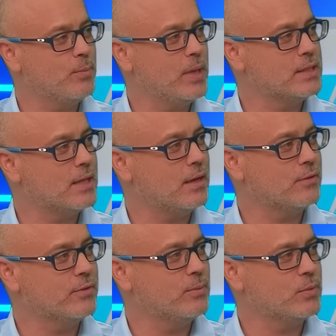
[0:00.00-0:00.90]
best out
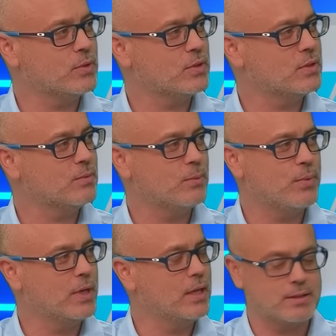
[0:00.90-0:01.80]
of him was
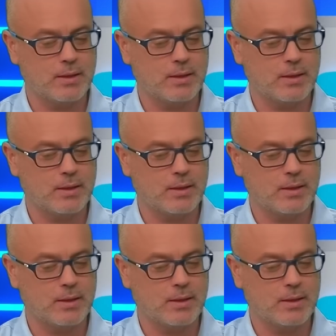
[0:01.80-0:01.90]
brilliant.